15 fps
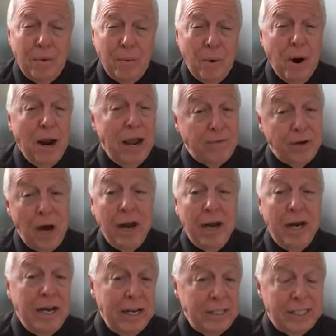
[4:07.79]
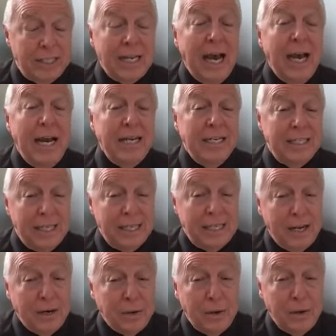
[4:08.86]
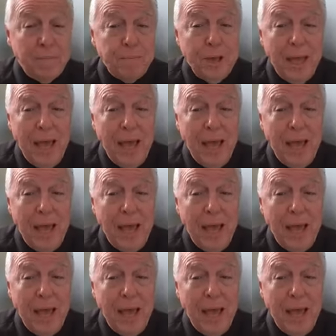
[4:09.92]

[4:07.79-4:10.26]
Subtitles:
where I have gone and done signings, etc.